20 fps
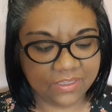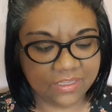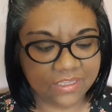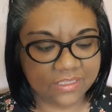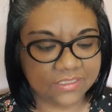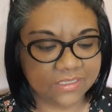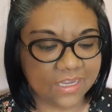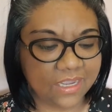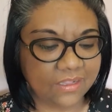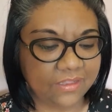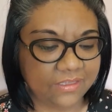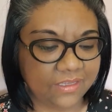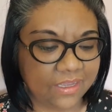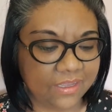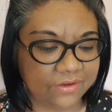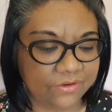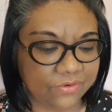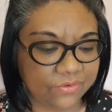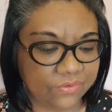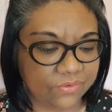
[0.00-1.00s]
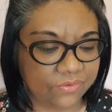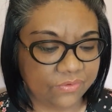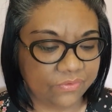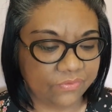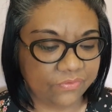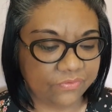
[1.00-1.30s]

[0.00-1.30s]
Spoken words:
Italiano